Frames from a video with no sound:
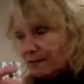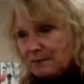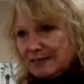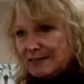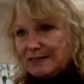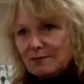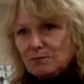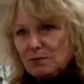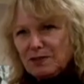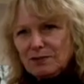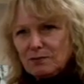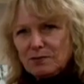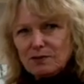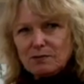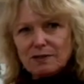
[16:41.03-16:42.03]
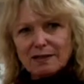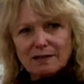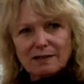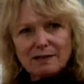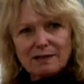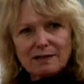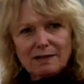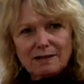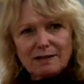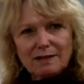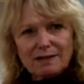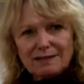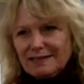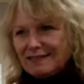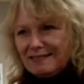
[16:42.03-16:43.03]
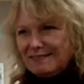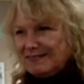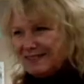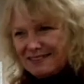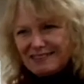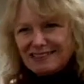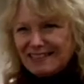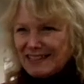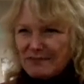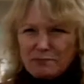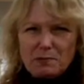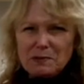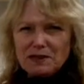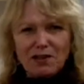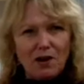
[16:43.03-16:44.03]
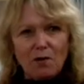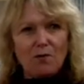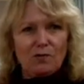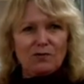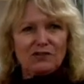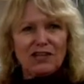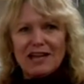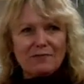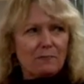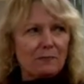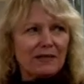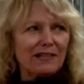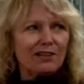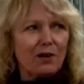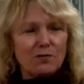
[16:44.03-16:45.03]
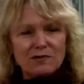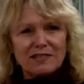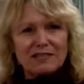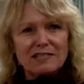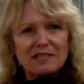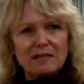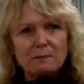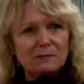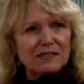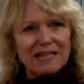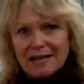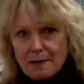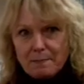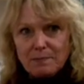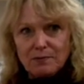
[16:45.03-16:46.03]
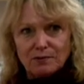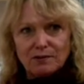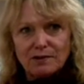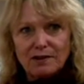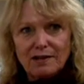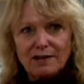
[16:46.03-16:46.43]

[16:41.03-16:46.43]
I said, "What are you doing?" He said, "Leave them alone. They haven't been alone since September.